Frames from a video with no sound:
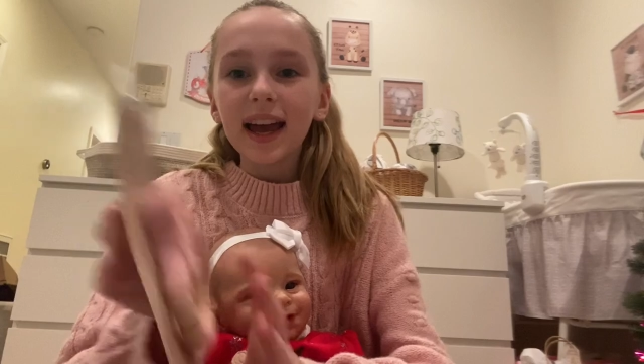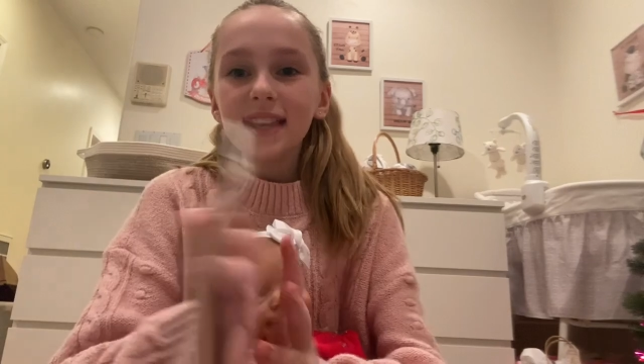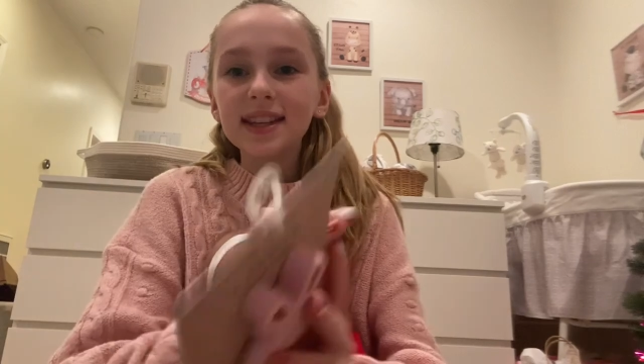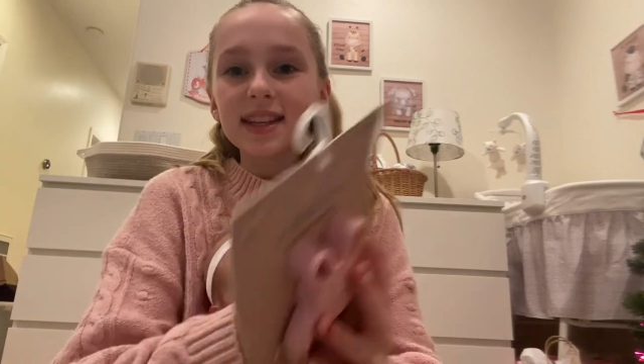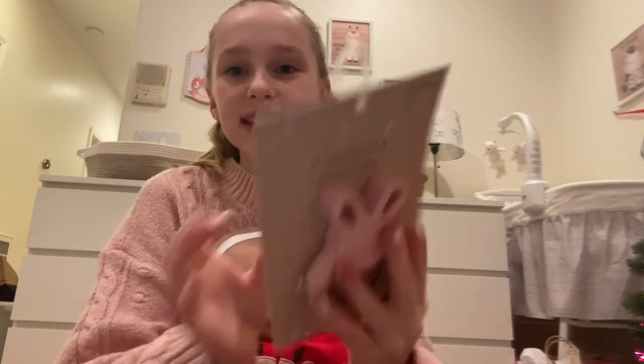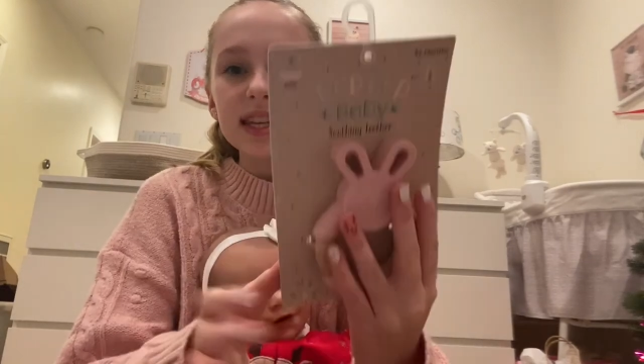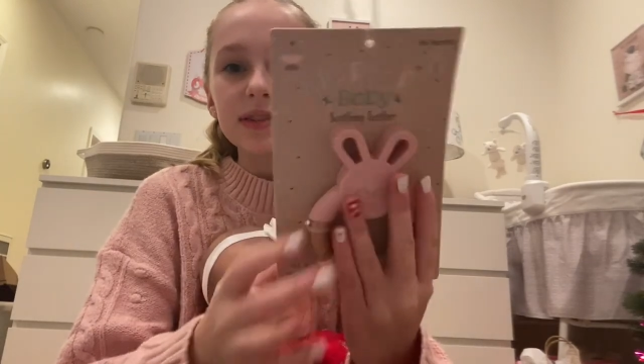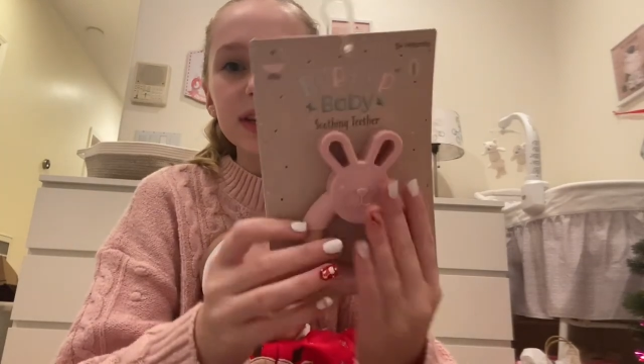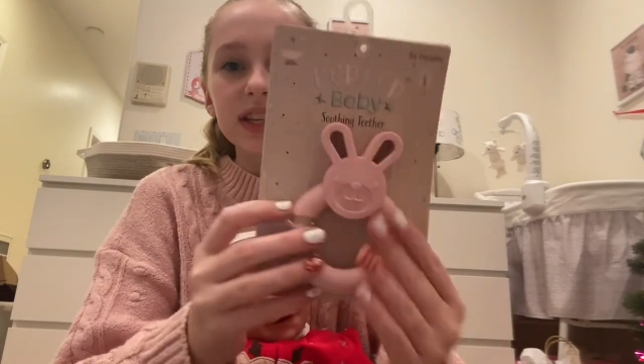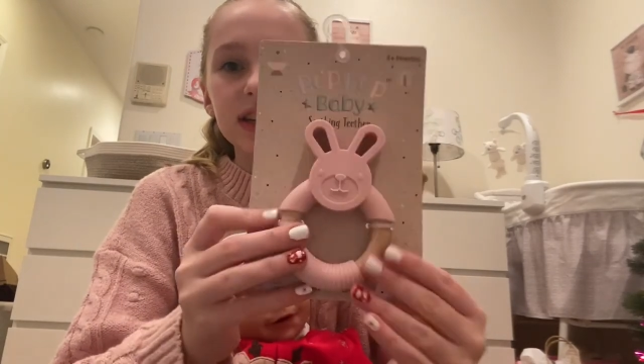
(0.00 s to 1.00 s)
guys, this is
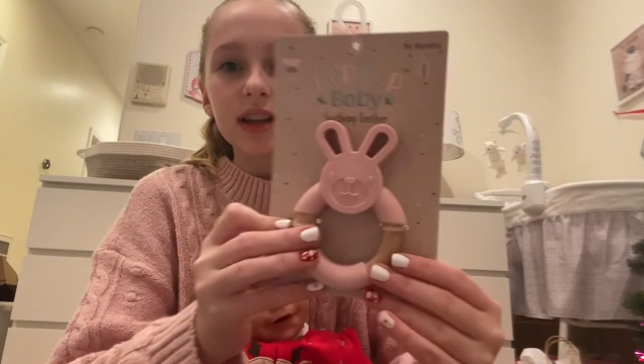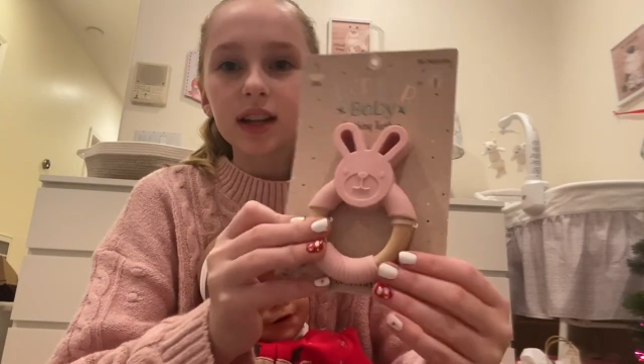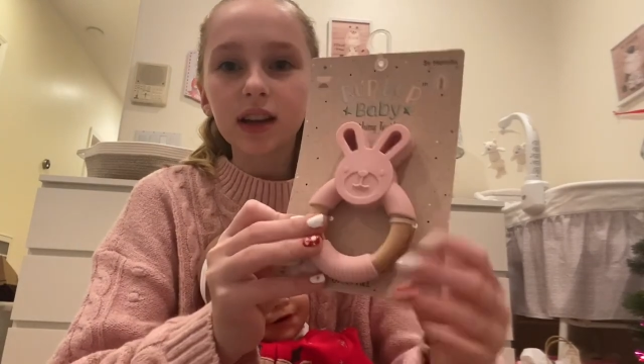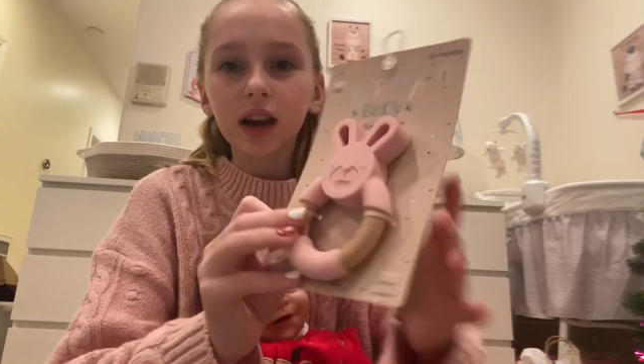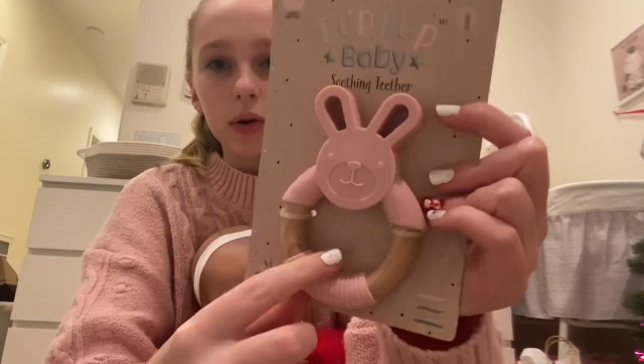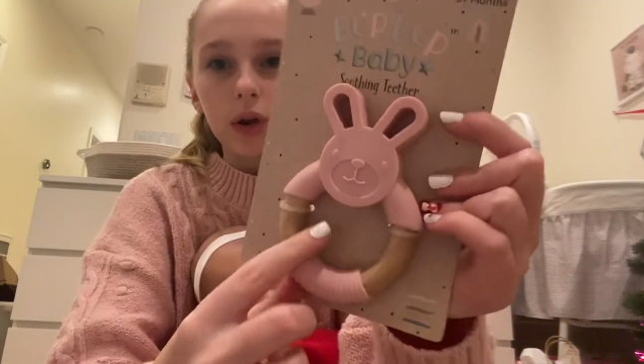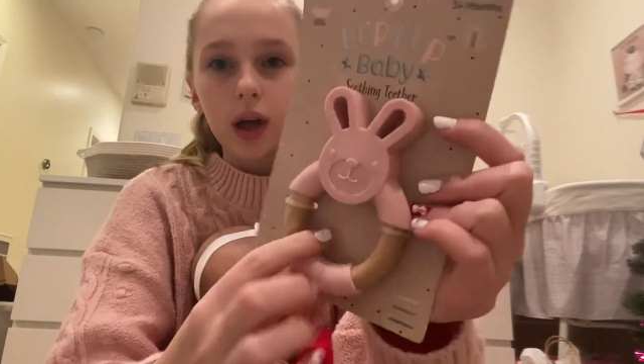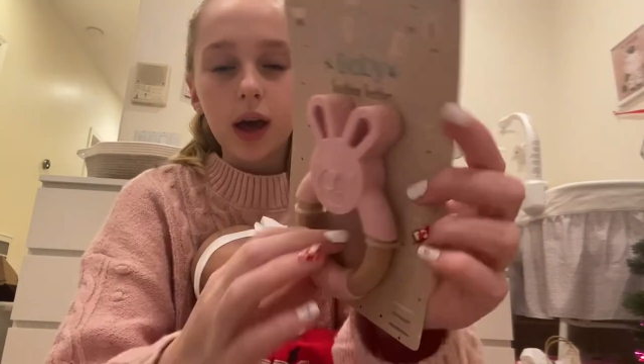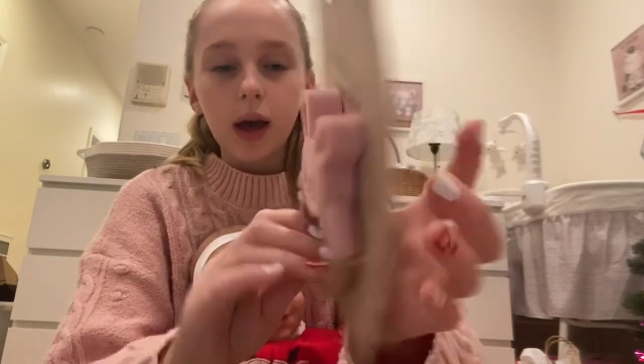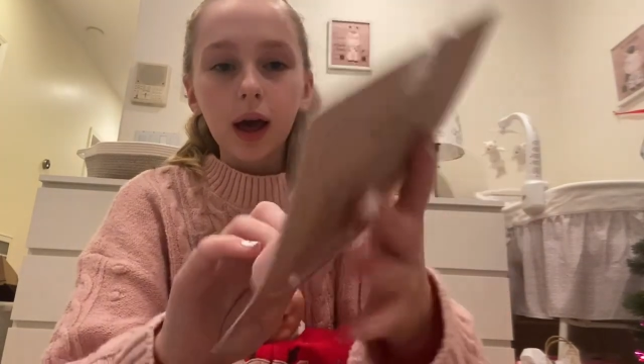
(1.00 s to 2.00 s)
what Charlotte got.
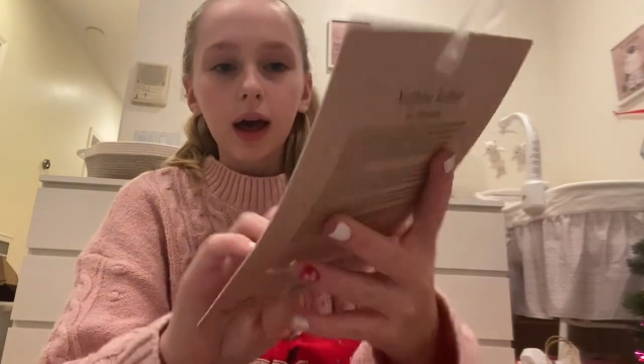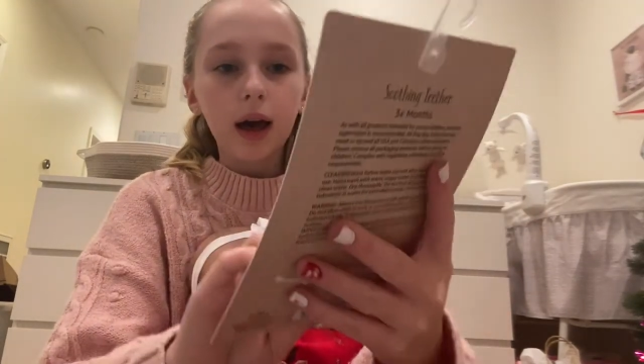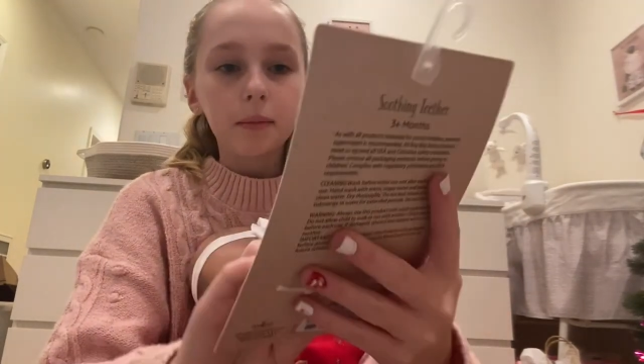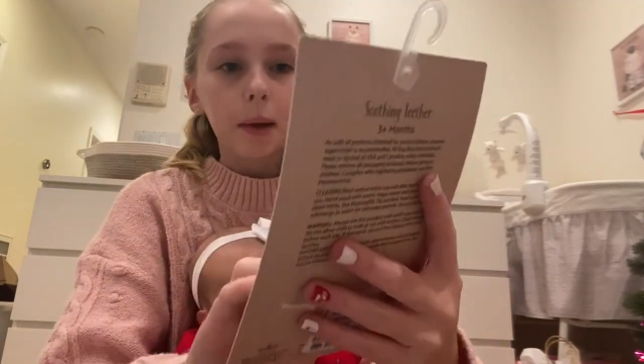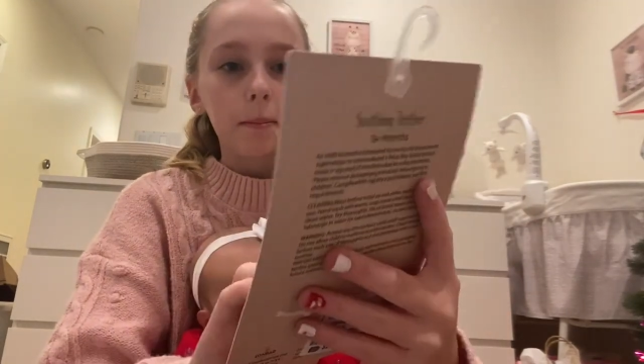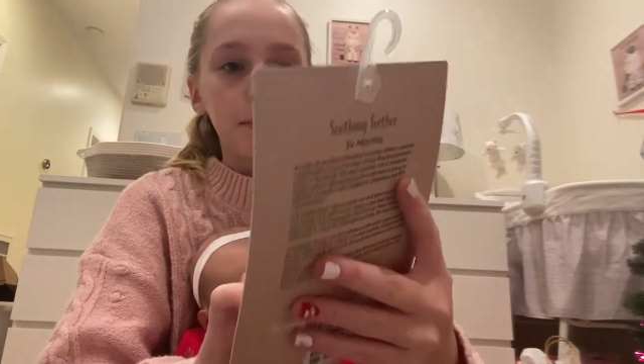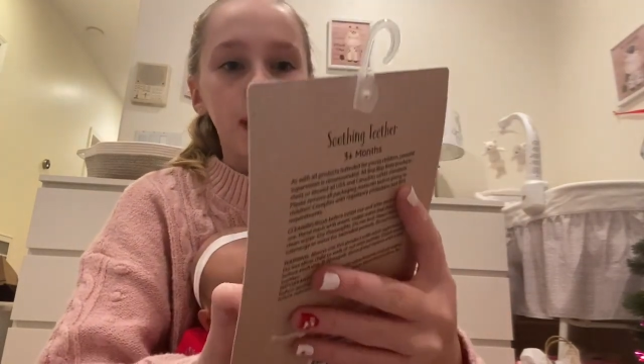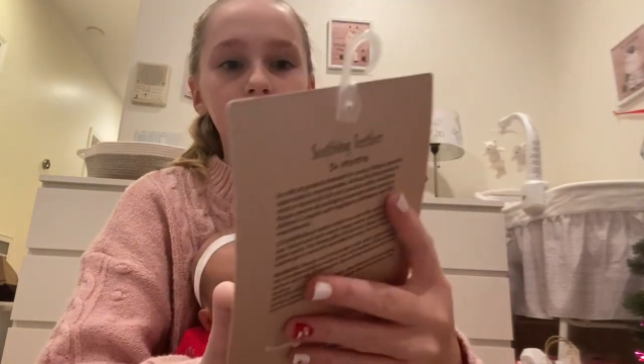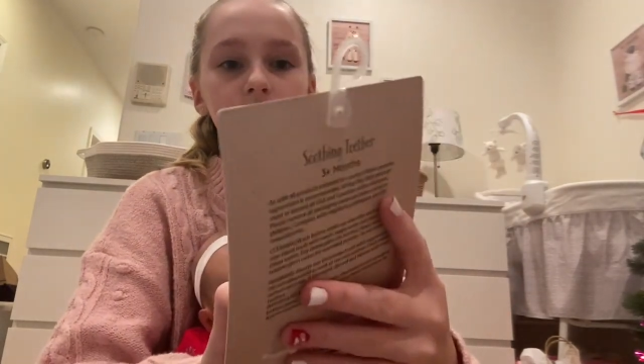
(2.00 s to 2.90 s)
Um, bunny